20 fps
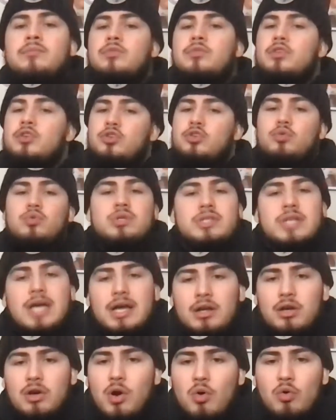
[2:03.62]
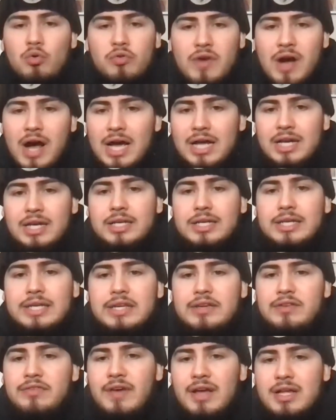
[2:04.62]
you just got to go find
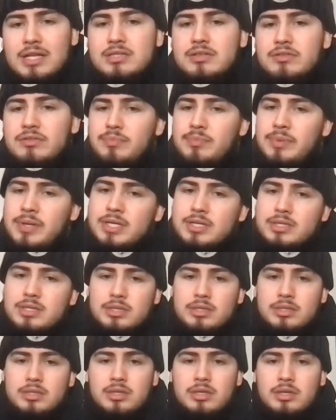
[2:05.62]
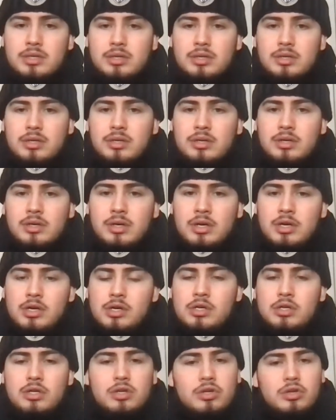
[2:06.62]
defensive pieces.
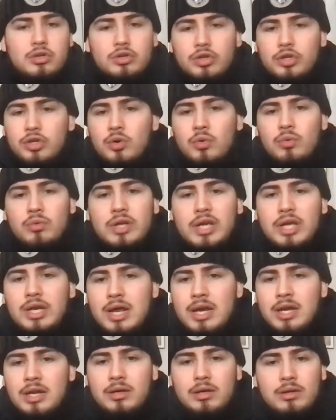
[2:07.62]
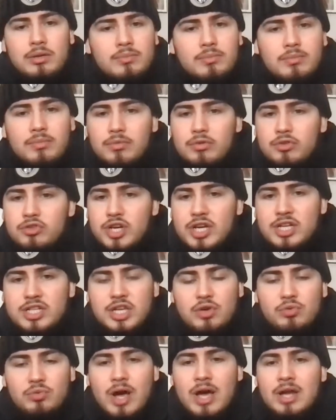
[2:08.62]
You don't need any JJ
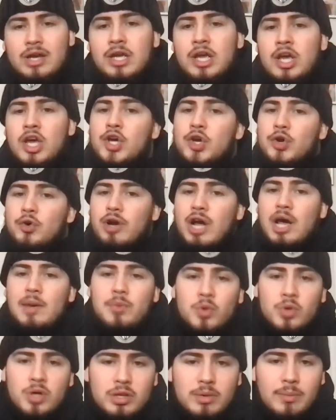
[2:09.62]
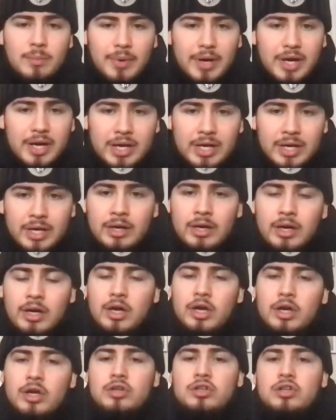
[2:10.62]
Redick. Grab you another big.
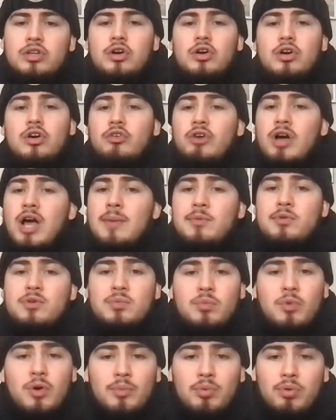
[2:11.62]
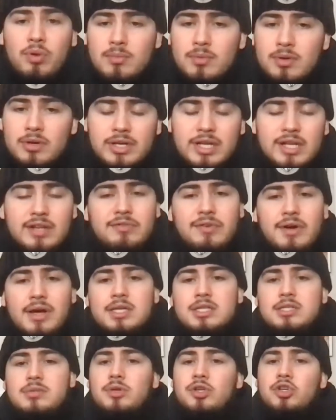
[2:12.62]
Grab you some more perimeter
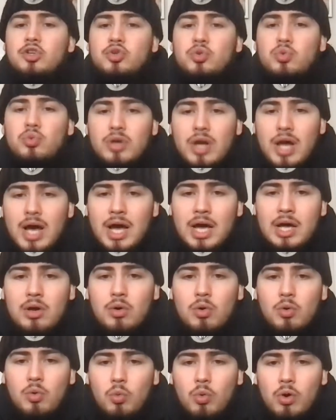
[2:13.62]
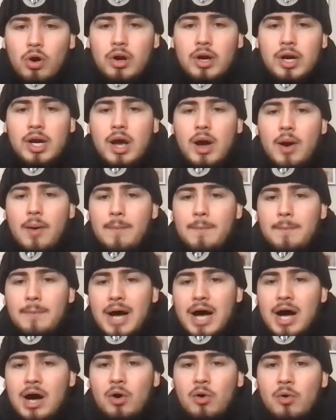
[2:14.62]
defense, but do not worry
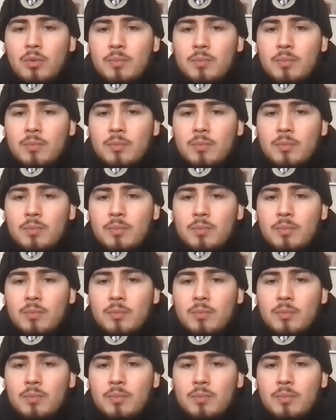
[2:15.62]
about